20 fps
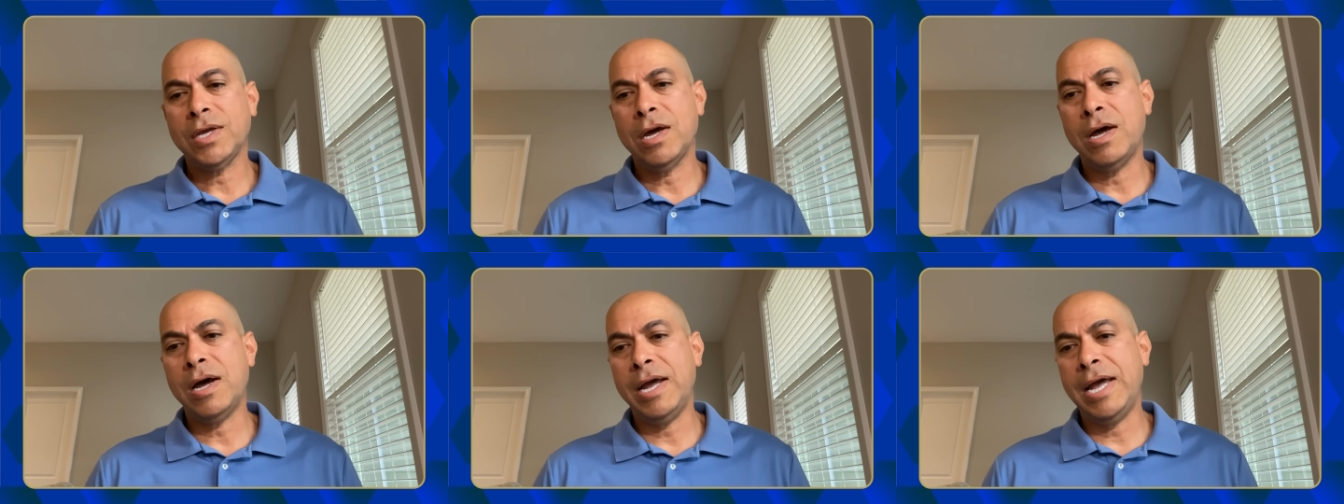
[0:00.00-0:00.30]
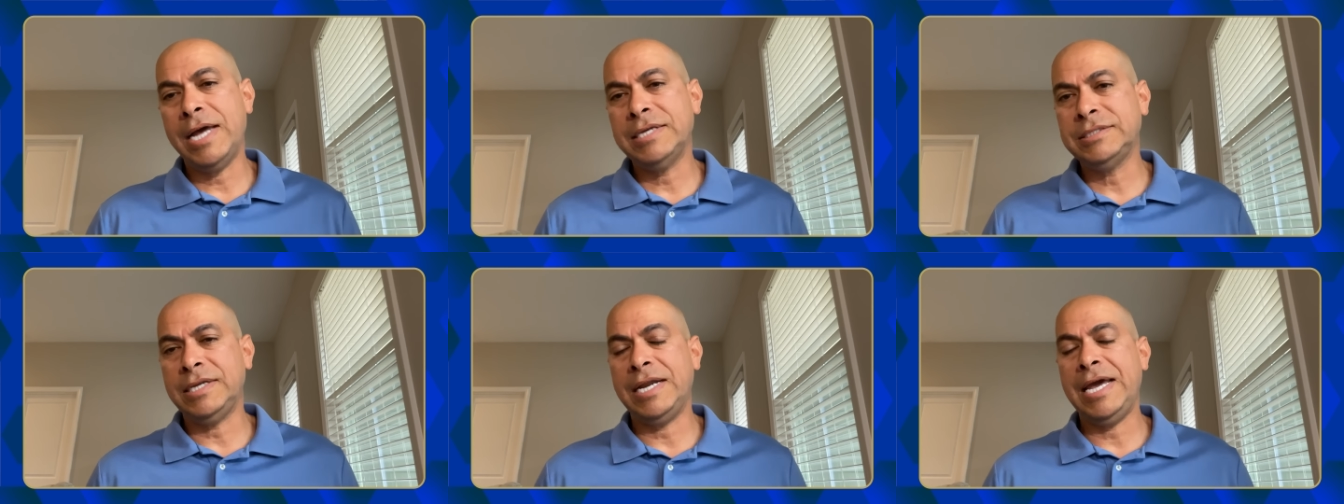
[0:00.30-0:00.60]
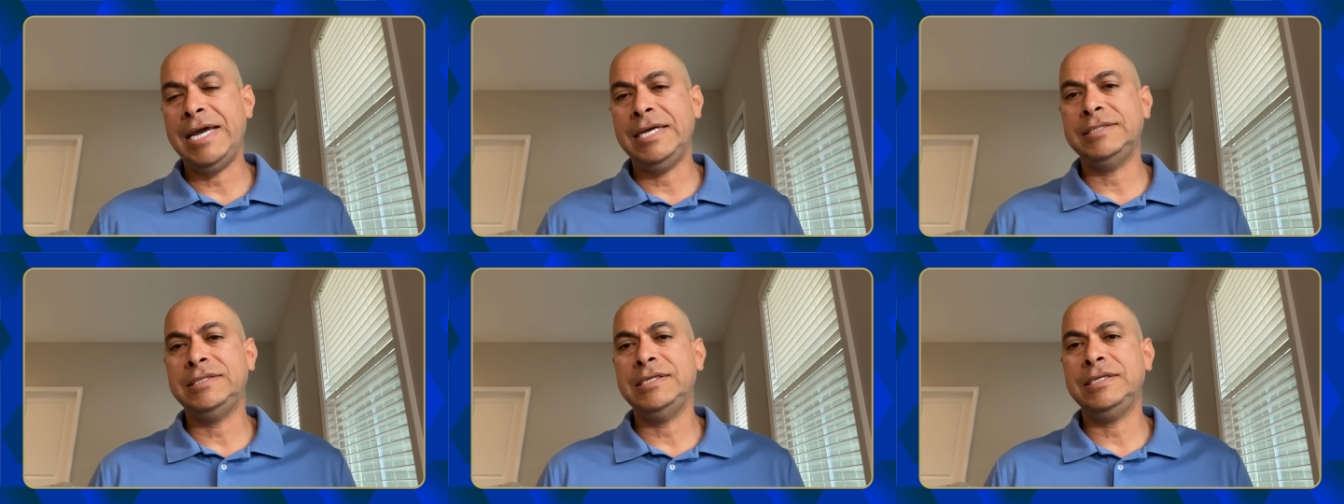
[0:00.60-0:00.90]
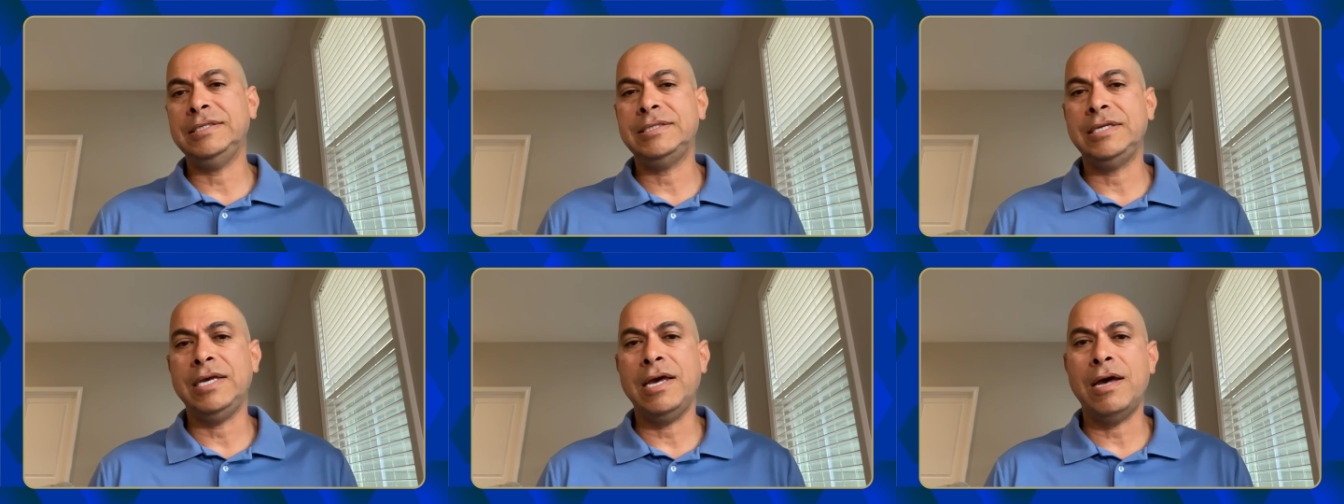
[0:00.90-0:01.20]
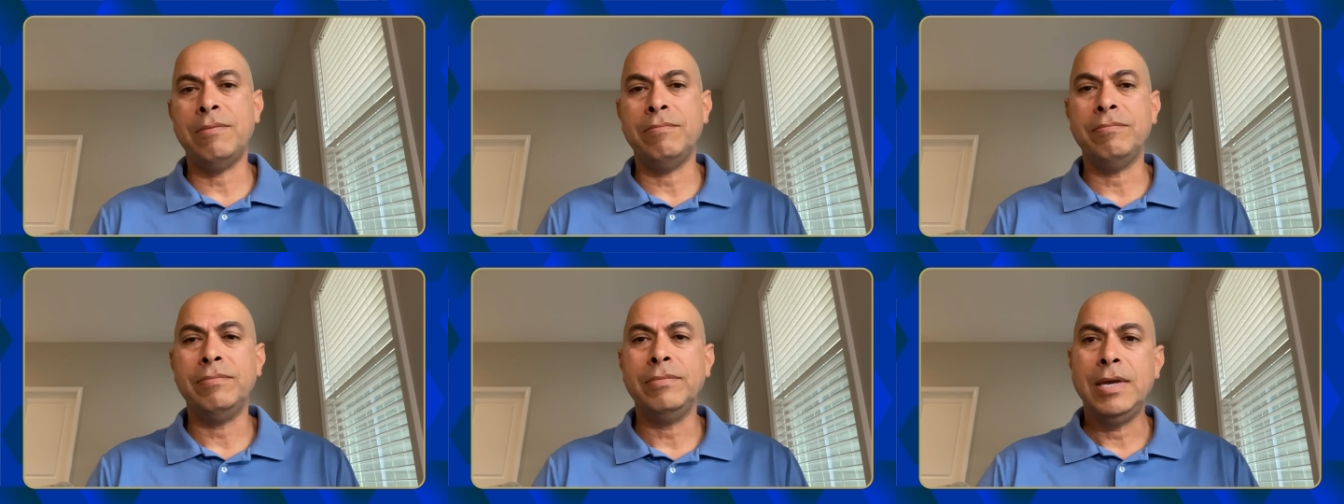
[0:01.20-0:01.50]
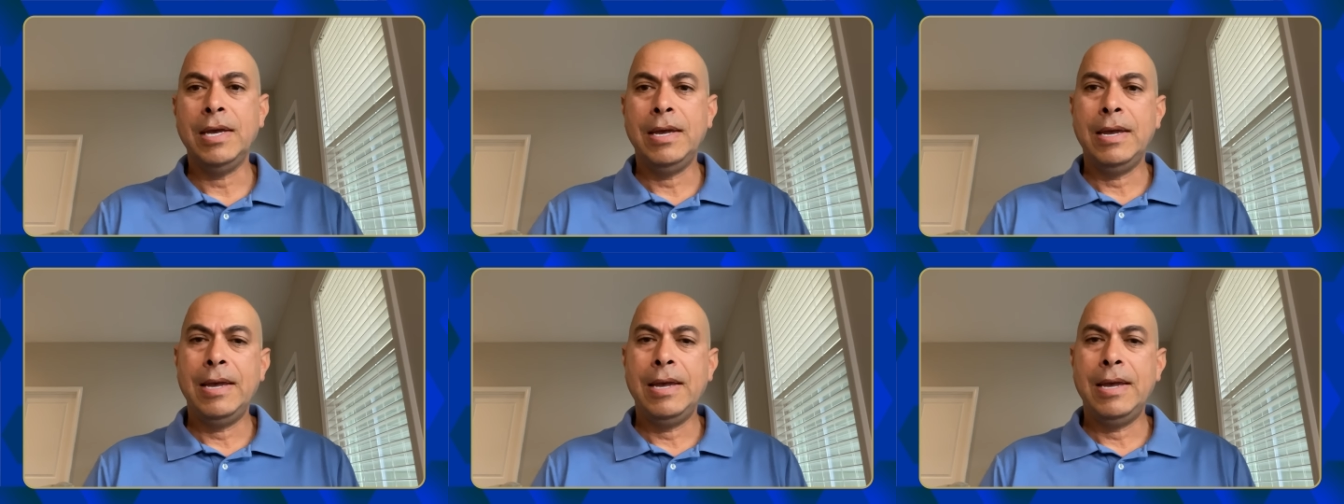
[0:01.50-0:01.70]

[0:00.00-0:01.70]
as an AZCM.